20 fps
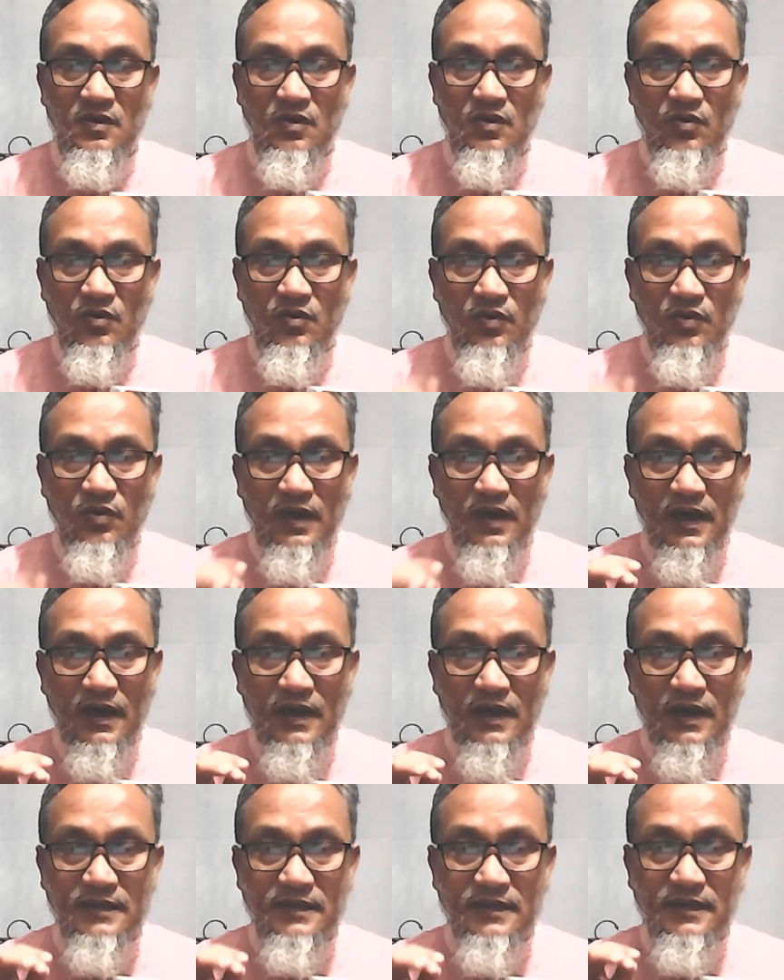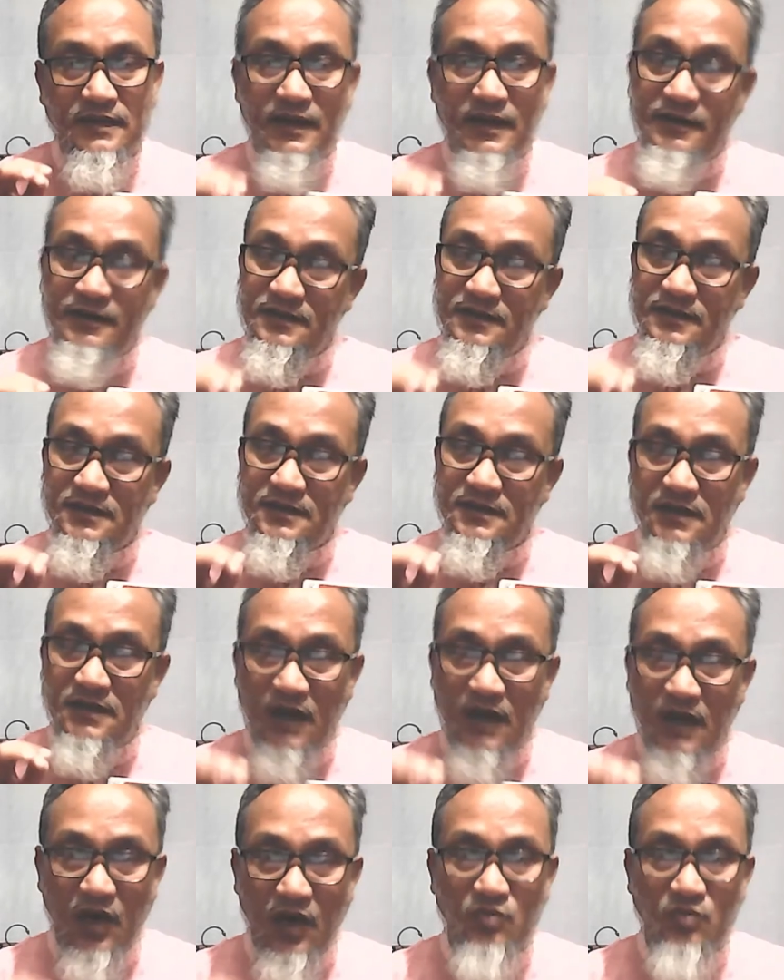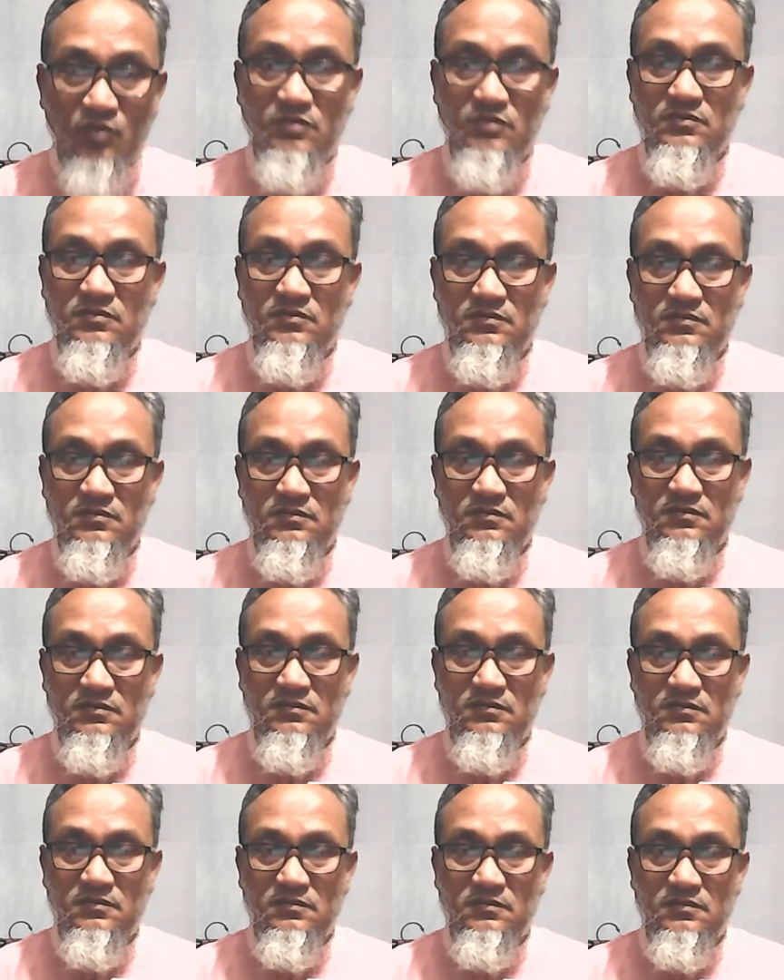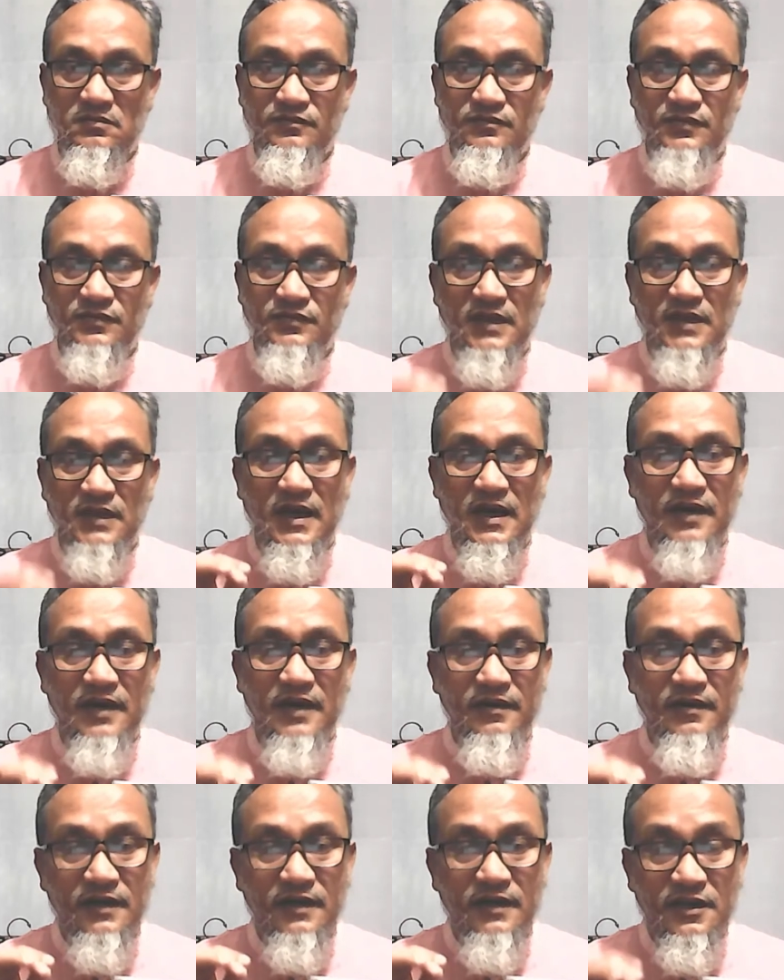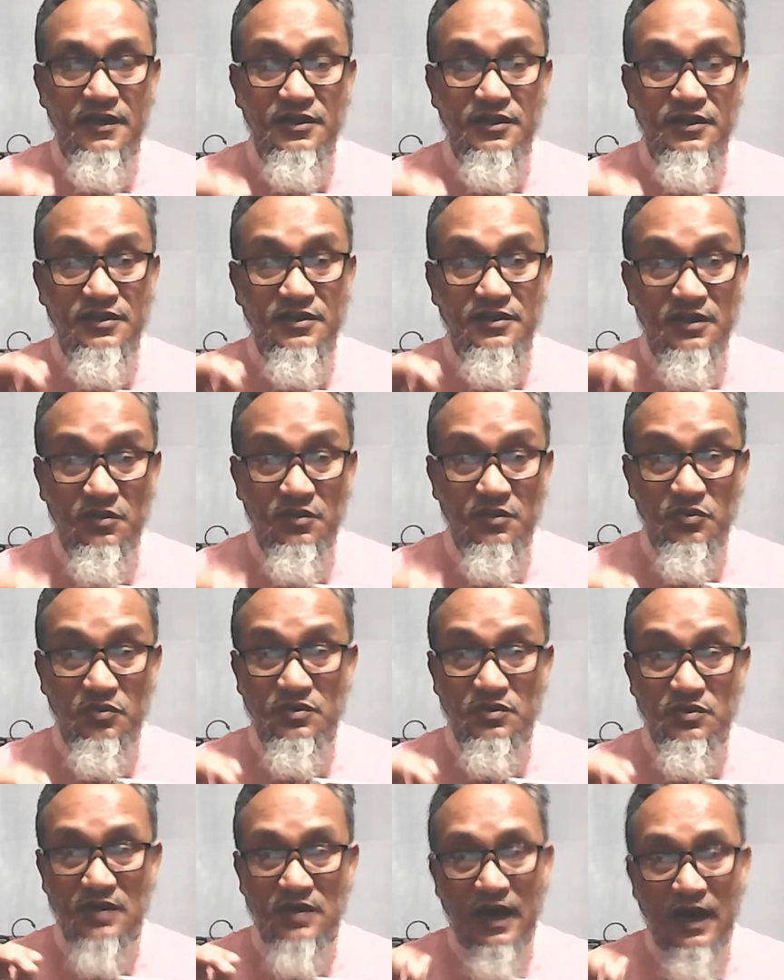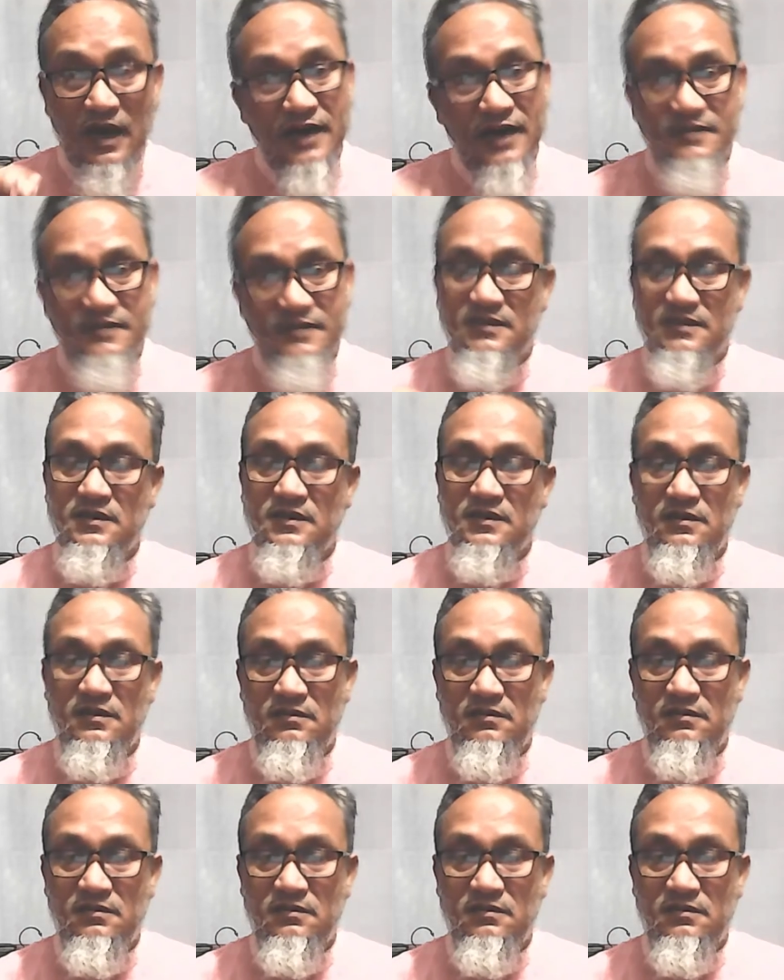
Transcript: Where there is noun, there is used article.